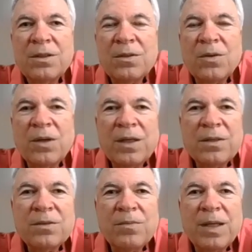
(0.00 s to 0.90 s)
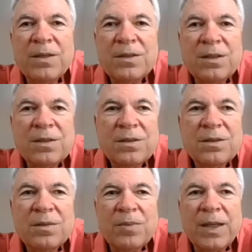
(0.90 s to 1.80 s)
noise,
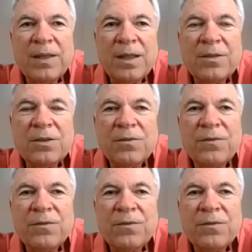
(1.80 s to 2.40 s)
medicines, biological